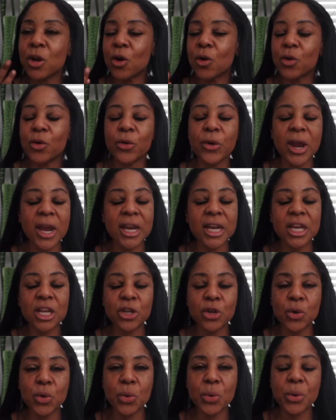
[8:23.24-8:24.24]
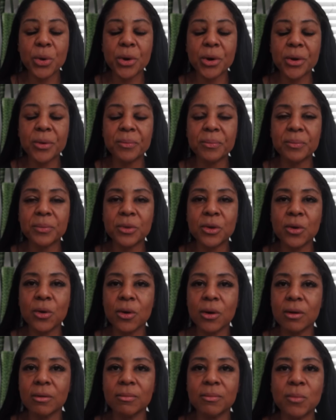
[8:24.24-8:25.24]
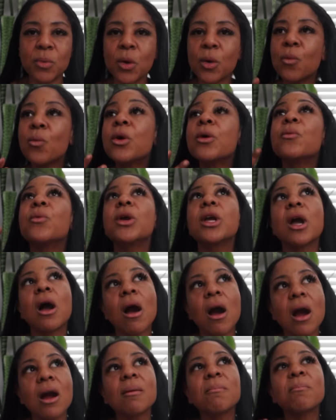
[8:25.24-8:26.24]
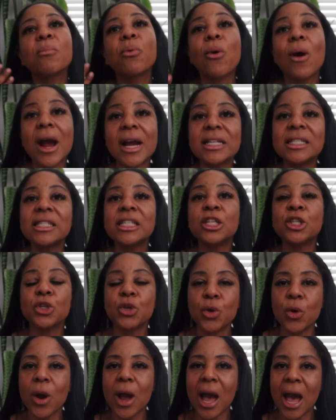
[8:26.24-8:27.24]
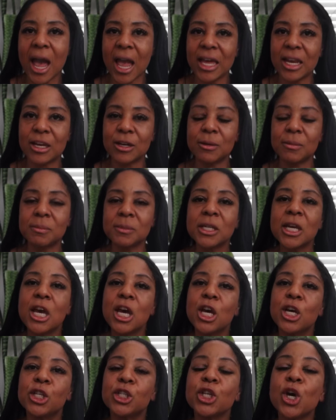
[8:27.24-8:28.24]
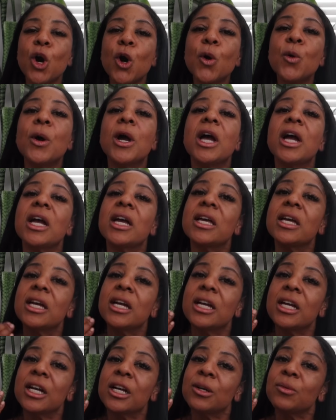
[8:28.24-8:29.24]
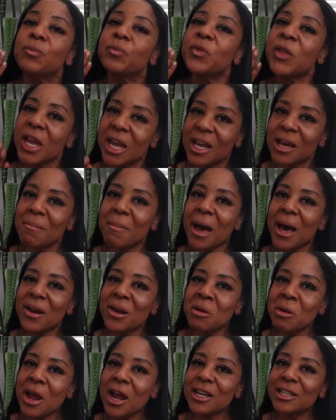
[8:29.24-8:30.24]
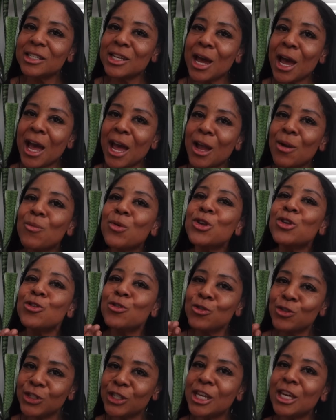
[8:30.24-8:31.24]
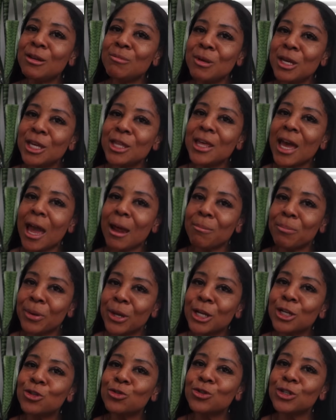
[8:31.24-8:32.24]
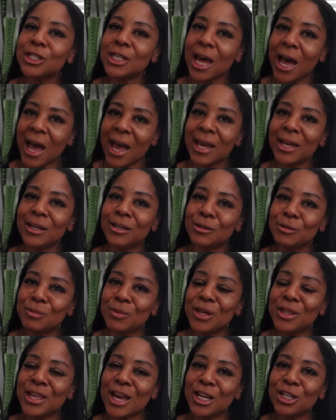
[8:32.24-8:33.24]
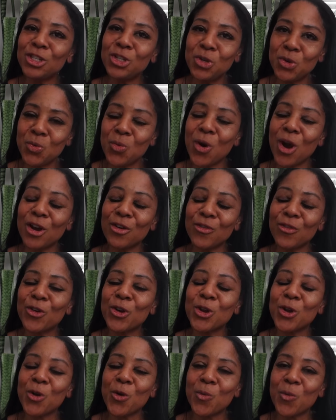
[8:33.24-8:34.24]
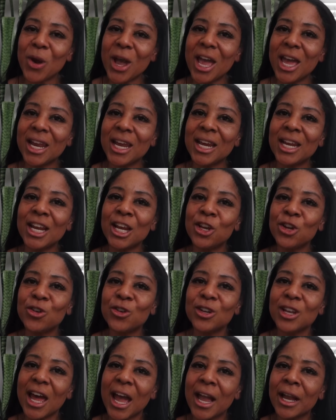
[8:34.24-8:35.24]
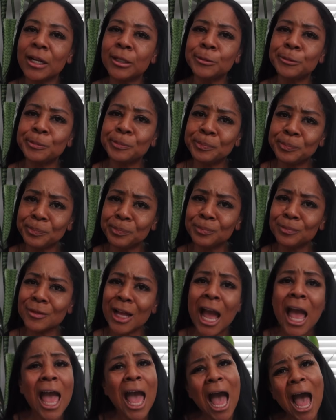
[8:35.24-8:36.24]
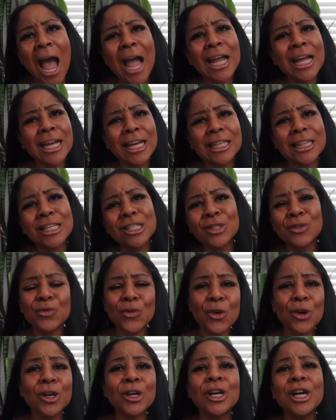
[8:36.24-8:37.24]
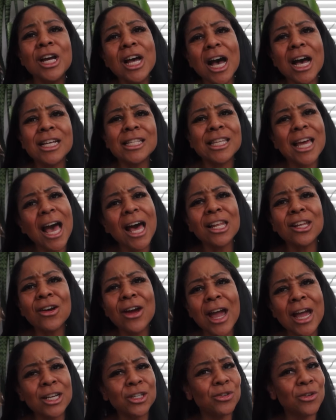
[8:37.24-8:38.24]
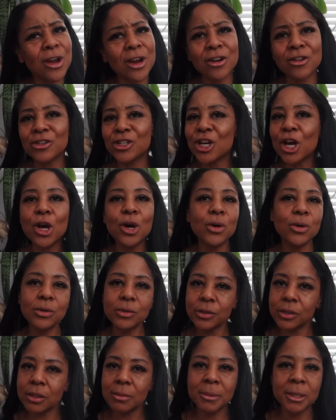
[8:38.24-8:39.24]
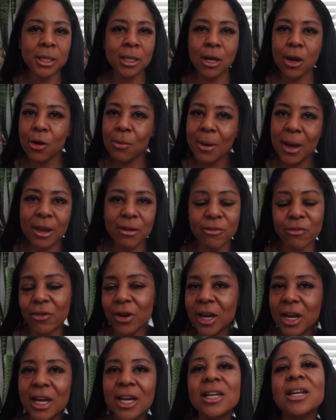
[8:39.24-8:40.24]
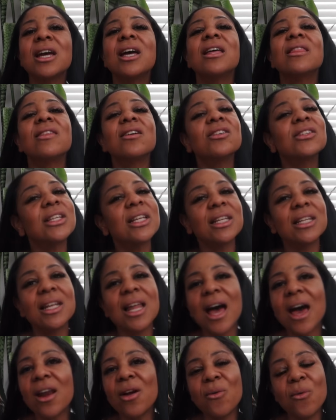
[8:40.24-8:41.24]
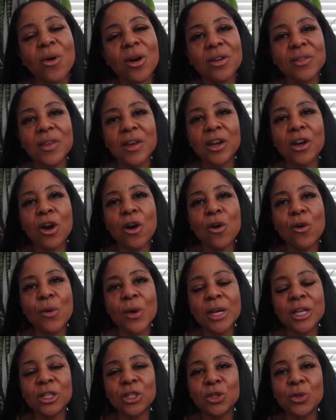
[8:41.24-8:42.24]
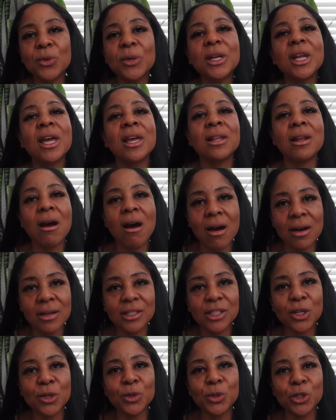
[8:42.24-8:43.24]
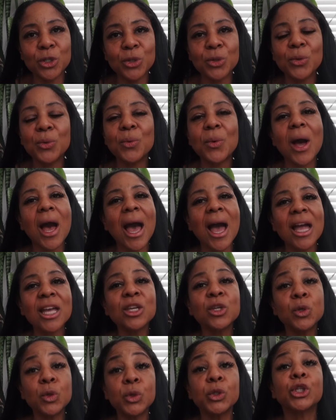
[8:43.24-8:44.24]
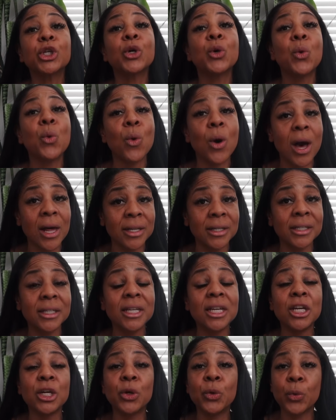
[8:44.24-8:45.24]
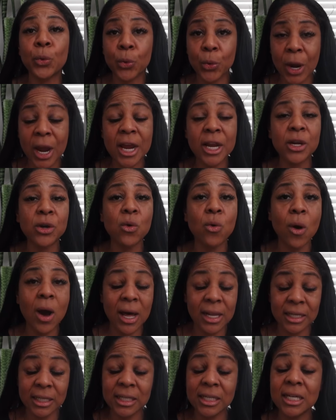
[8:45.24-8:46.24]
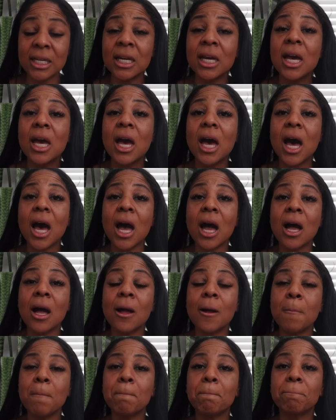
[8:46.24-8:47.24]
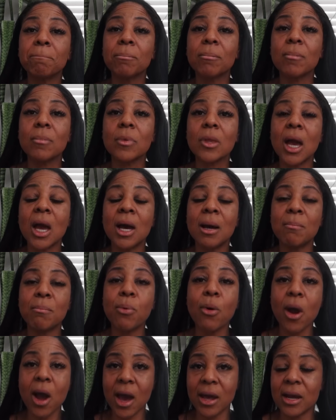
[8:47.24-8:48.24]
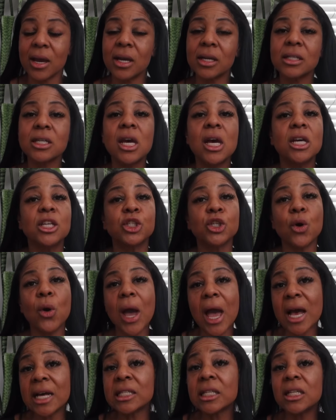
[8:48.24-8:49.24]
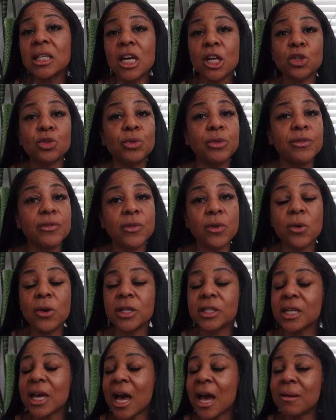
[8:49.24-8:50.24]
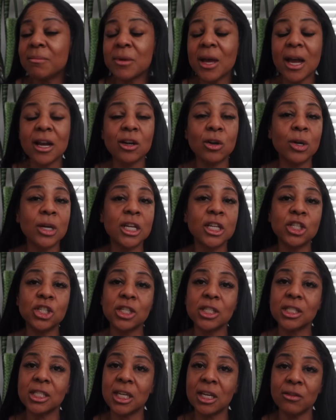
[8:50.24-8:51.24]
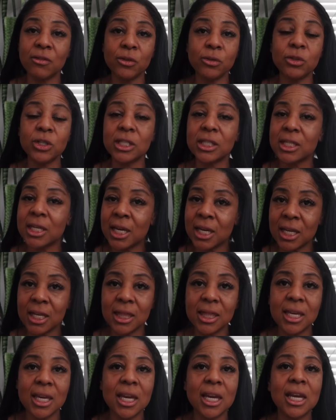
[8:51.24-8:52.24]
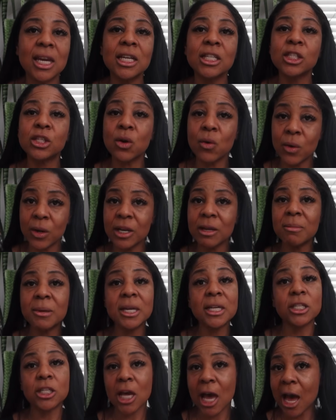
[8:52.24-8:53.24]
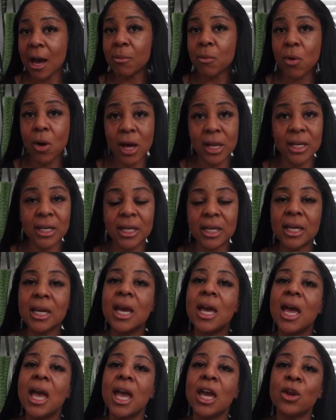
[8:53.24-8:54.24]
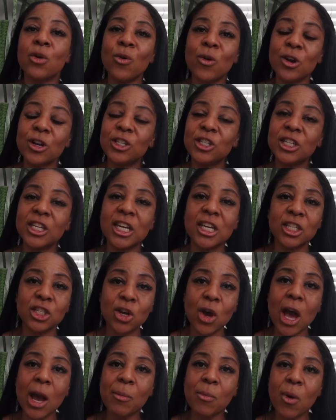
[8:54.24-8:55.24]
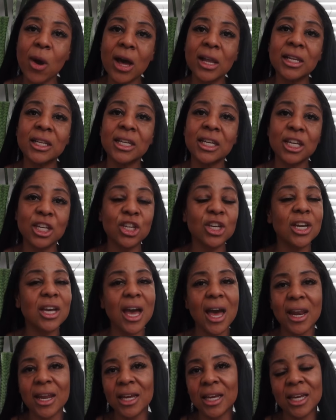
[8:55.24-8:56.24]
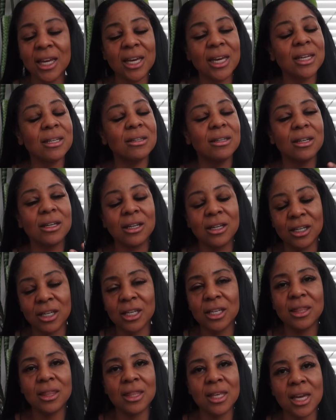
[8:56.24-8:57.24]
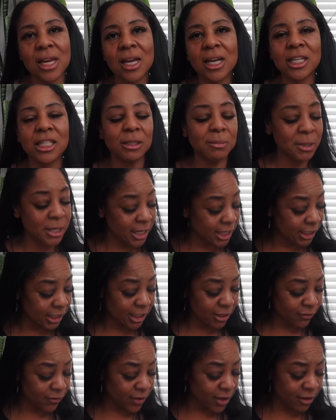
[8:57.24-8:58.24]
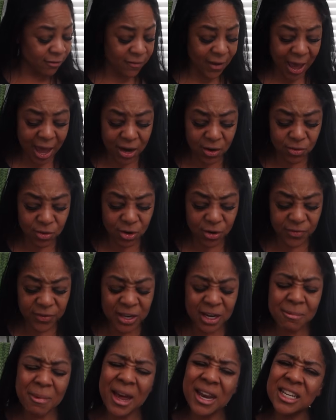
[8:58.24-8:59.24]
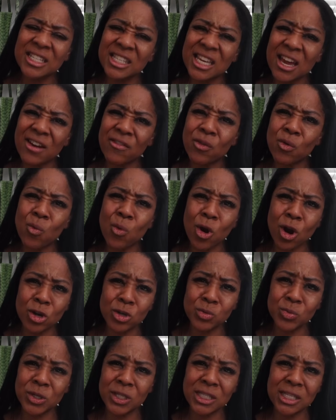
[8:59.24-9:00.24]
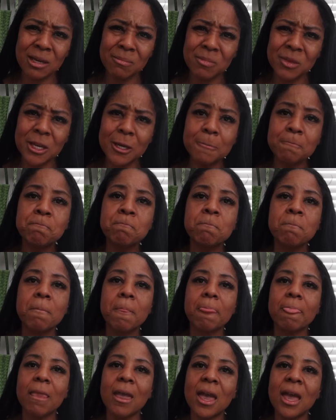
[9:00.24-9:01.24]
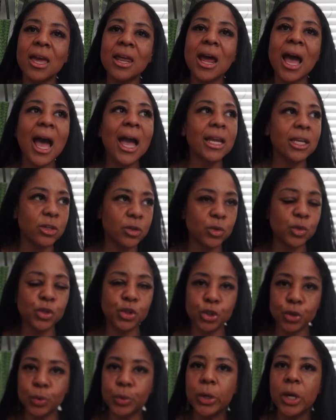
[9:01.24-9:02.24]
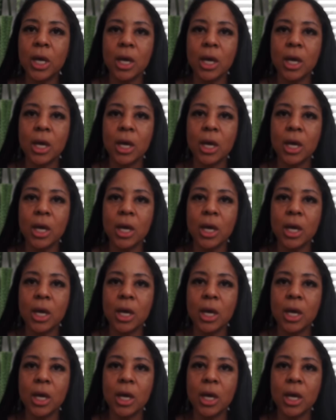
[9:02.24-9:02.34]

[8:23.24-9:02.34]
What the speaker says: creating when we are pricing your items. So think about it next time when you send me that Pinterest item that you want for your wedding, and you're like, I can get this for $1 at Trader Joe's. But no, my friend, there's a lot of work that go into it. And also too, I use great quality product. So as a luxury florist, I'm not going to just give you just anything. It's going to be top quality. In order to get top quality, you got to get good things, because if I don't know if anybody's ever worked with something, and I used to